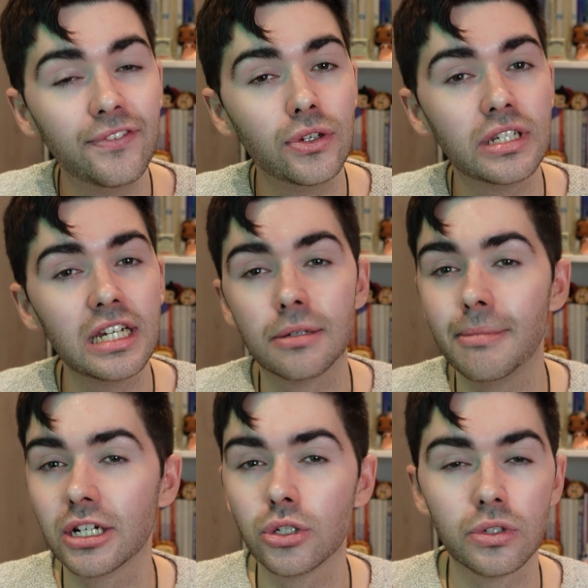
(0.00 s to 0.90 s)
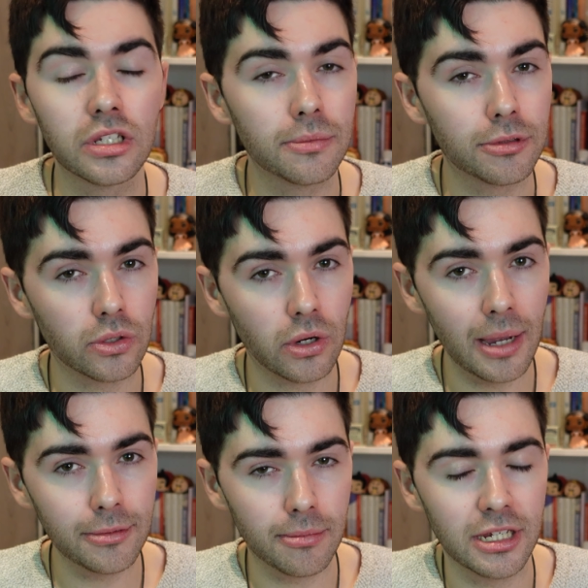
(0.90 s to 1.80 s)
If you did, make sure to
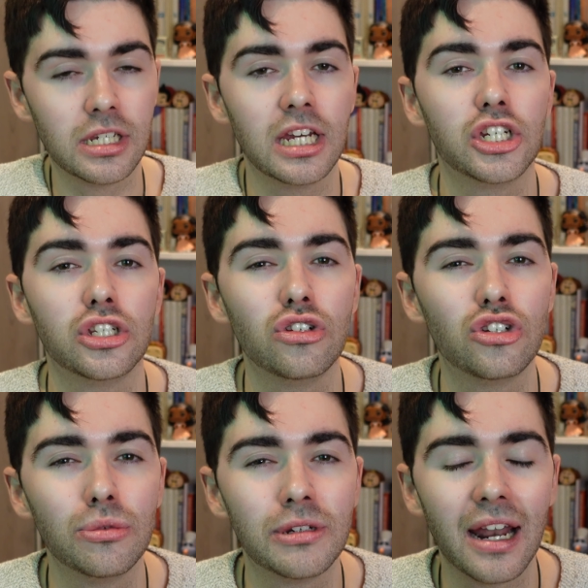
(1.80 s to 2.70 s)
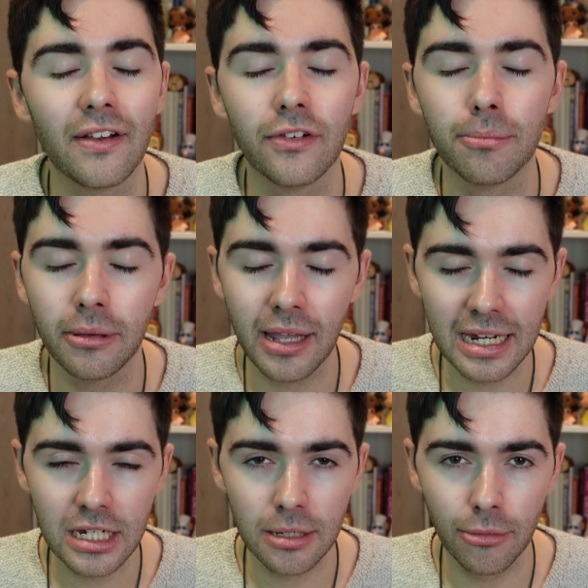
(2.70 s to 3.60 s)
subscribe to my Stagey YouTube channel for
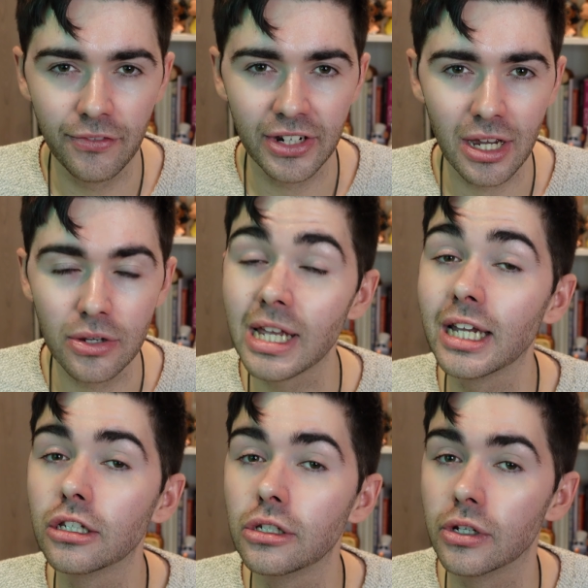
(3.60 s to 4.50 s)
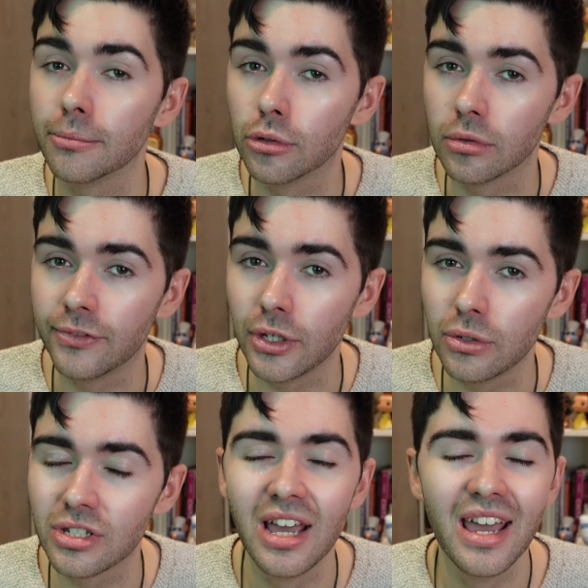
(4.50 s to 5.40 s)
plenty more videos, including more
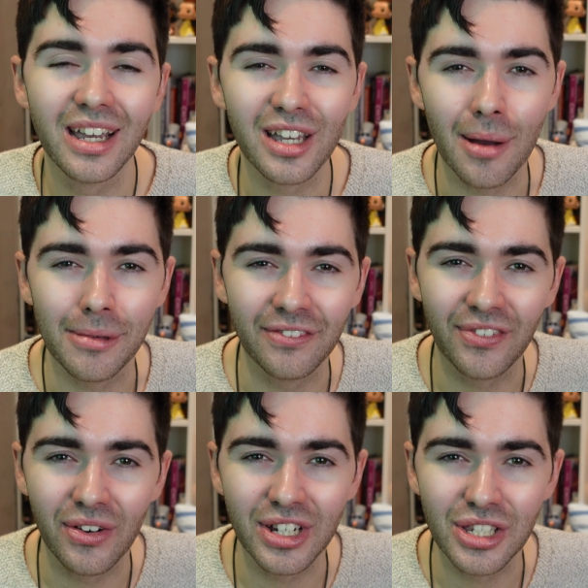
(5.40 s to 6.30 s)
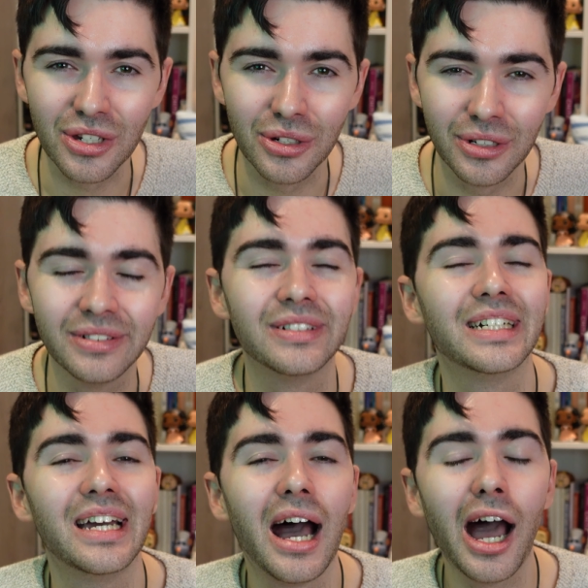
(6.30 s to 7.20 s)
reviews, coming very soon.
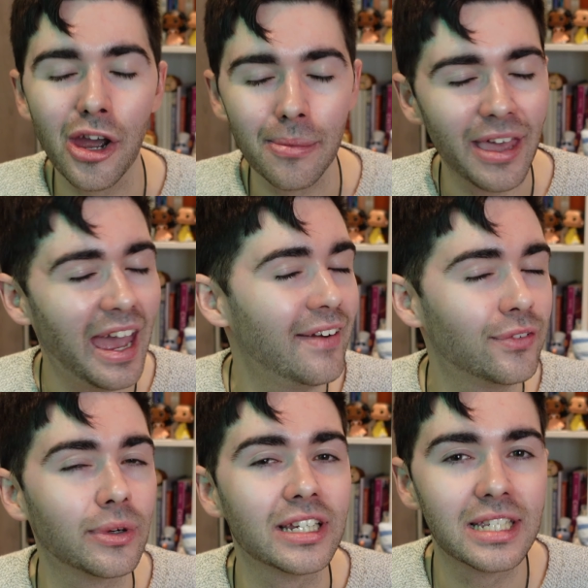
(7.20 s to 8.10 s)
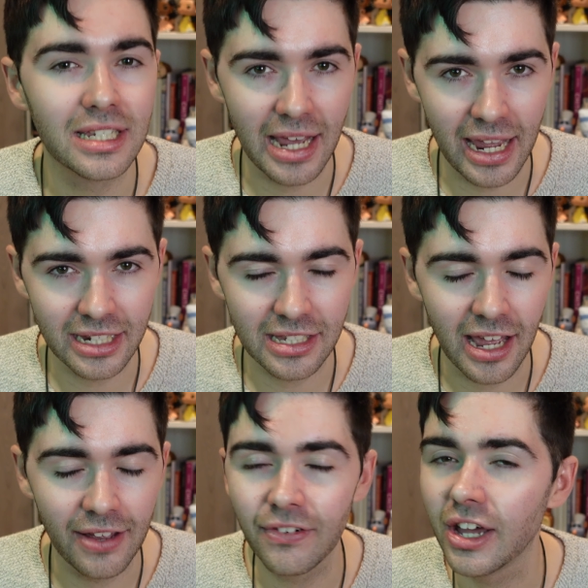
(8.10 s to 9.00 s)
I hope that everyone is staying
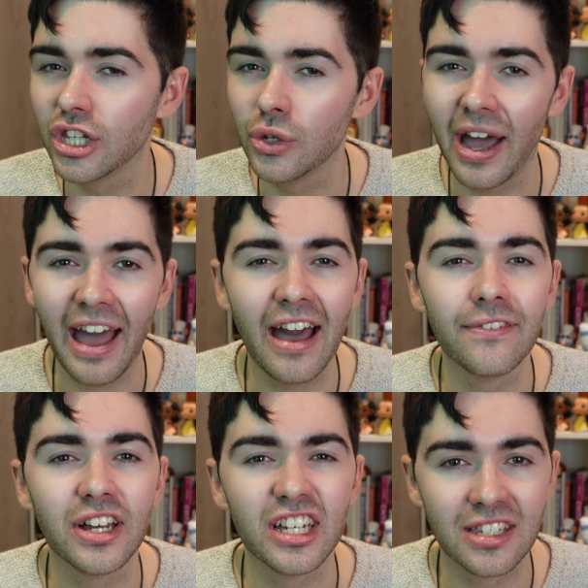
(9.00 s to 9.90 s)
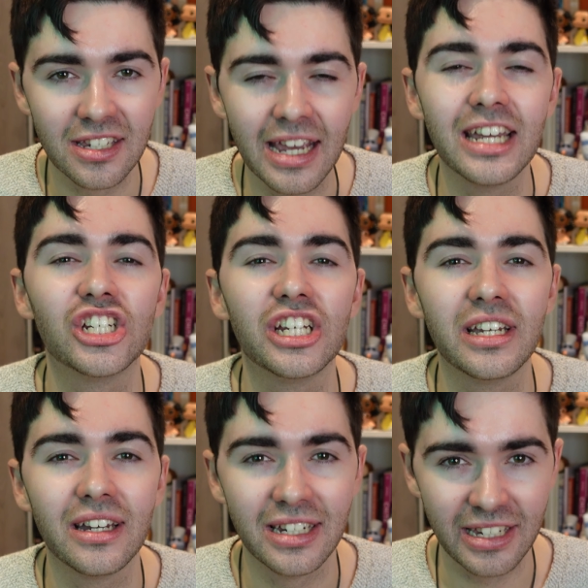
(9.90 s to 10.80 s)
safe and that you have a
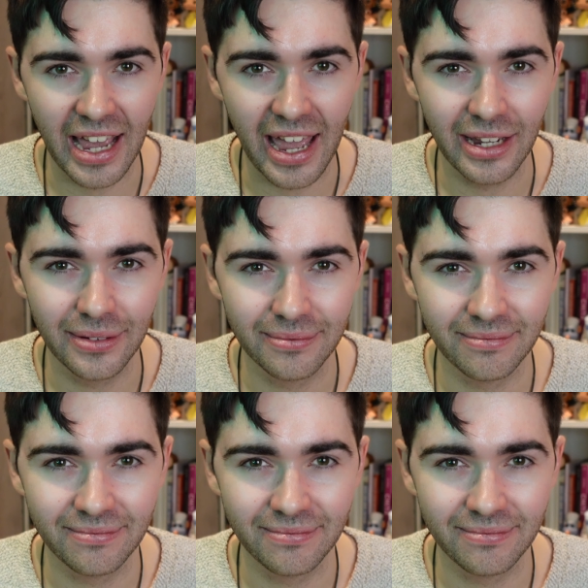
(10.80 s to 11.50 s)
stagey day.